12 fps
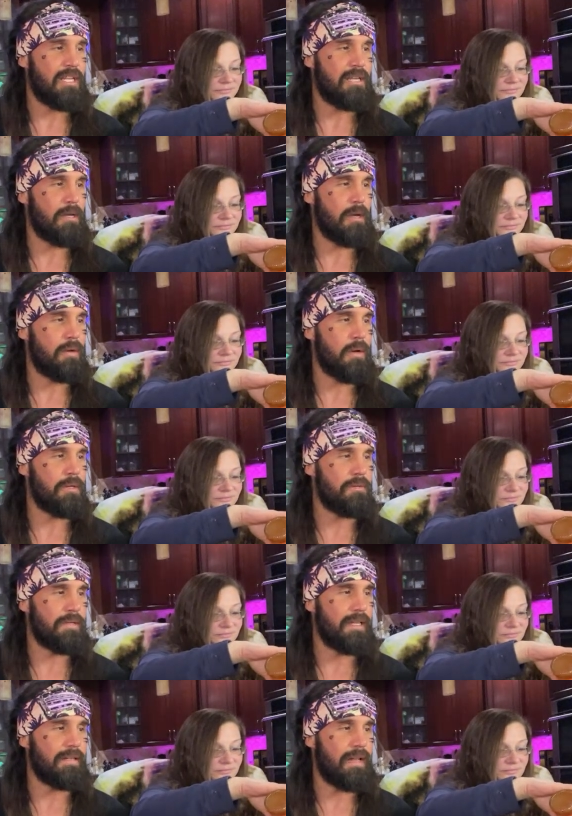Speaker 1: Jamie, oh no, you
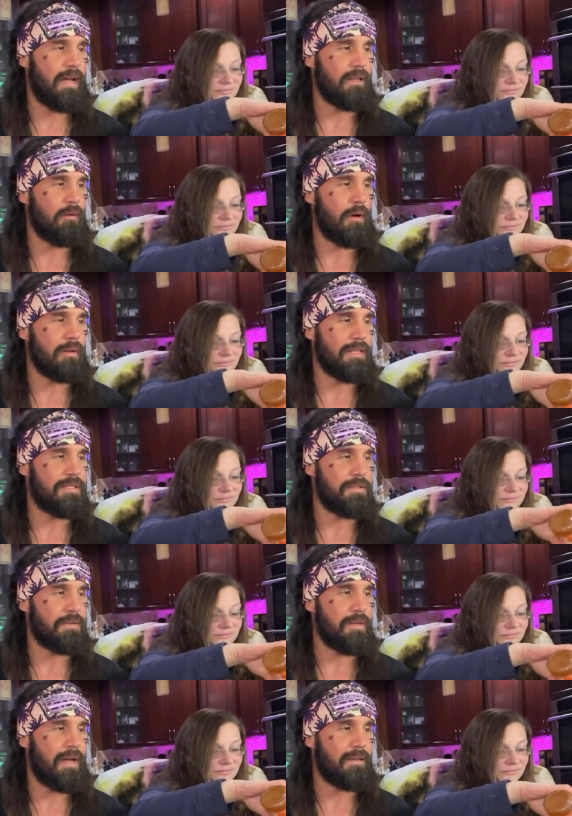didn't. LOL, let's
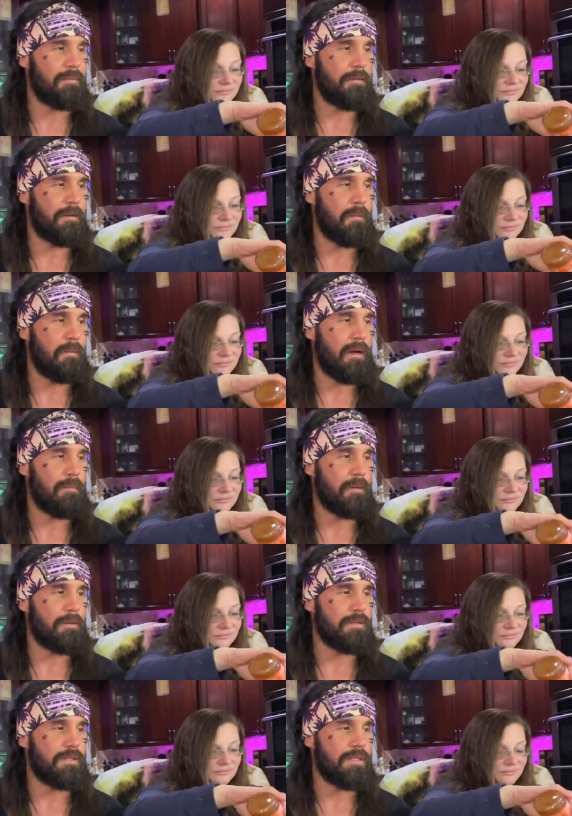do the jalapeno pop and
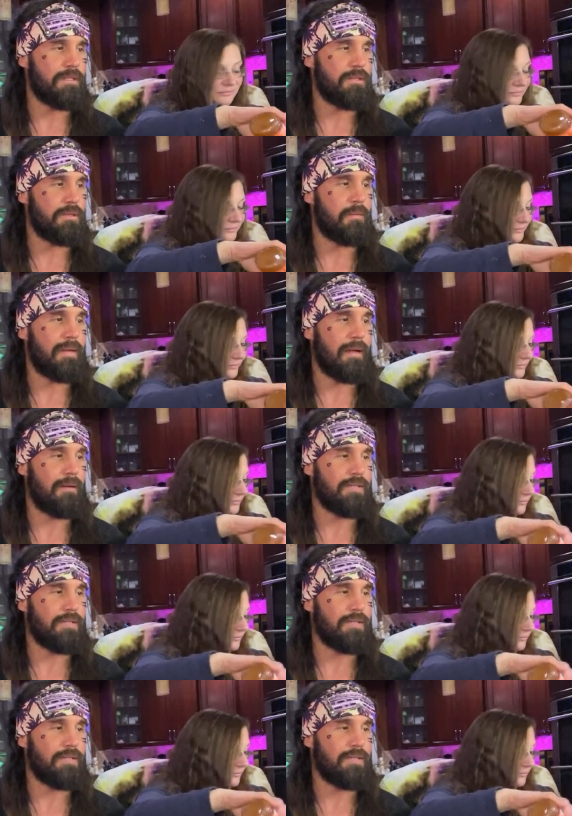grilled cheese throwdown